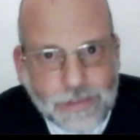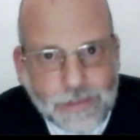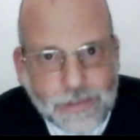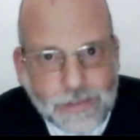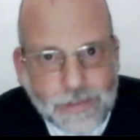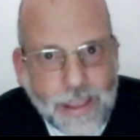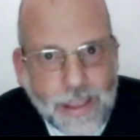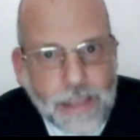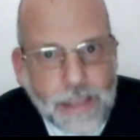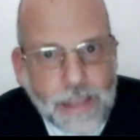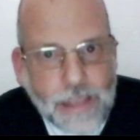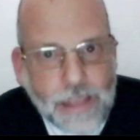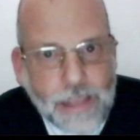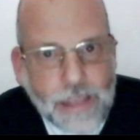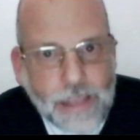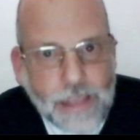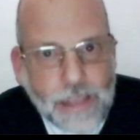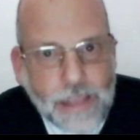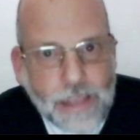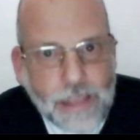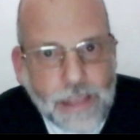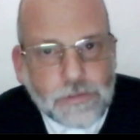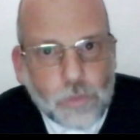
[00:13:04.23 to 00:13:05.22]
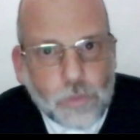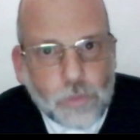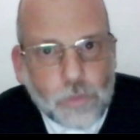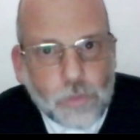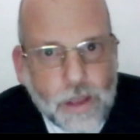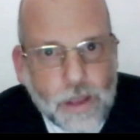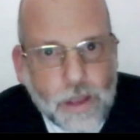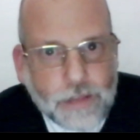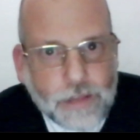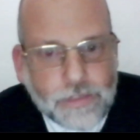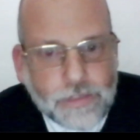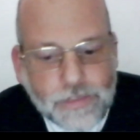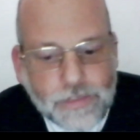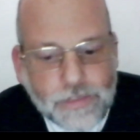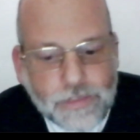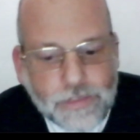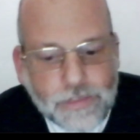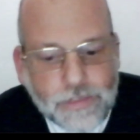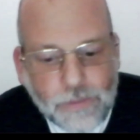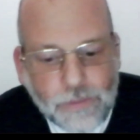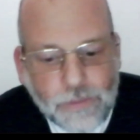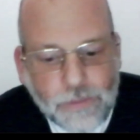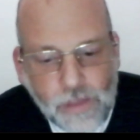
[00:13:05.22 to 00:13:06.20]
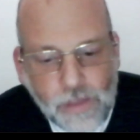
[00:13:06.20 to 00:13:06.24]
case with
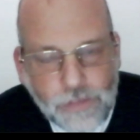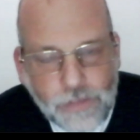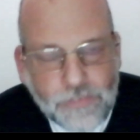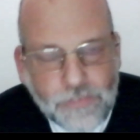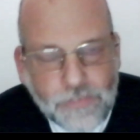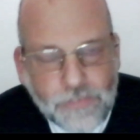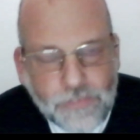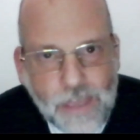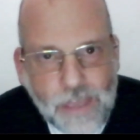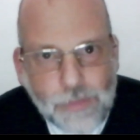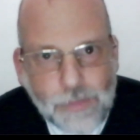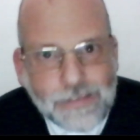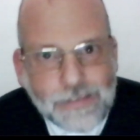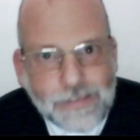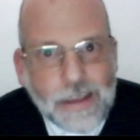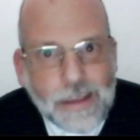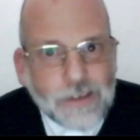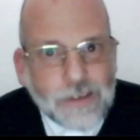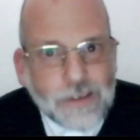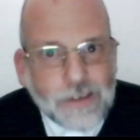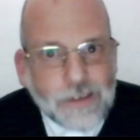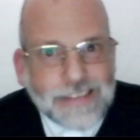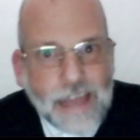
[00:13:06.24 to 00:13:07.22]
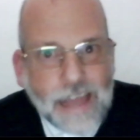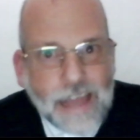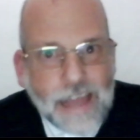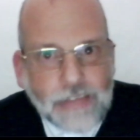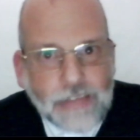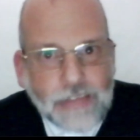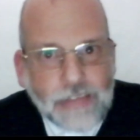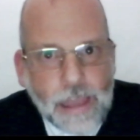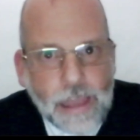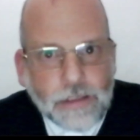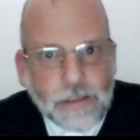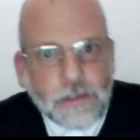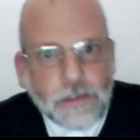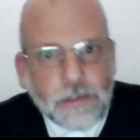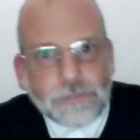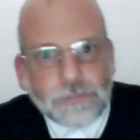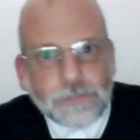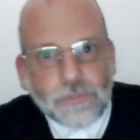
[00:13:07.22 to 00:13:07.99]
the famous Ger Tzedek,